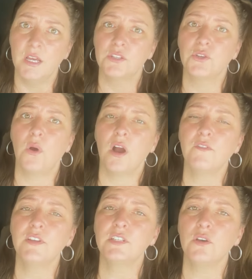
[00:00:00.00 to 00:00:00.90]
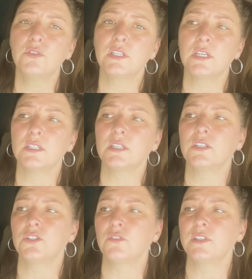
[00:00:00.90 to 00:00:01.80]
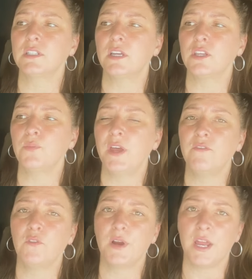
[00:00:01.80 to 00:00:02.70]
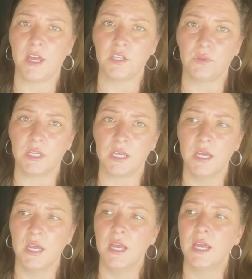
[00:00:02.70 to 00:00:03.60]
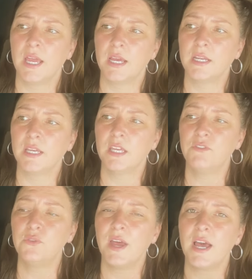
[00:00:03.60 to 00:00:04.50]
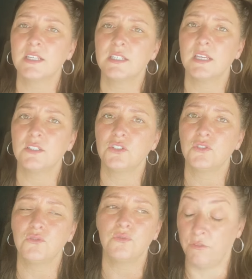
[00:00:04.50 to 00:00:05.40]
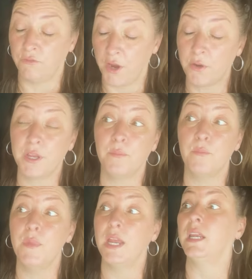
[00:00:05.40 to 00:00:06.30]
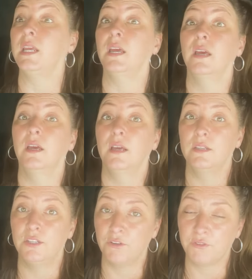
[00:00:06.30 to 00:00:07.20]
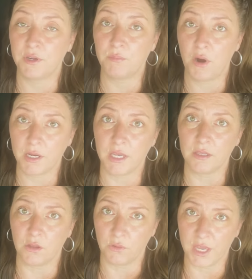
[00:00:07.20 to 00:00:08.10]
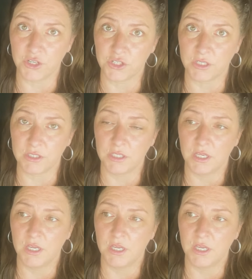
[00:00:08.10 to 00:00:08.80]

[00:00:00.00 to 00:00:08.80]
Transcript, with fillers: So Harvest Host is a service that you pay for annually, and it gives you access to very many different parking locations.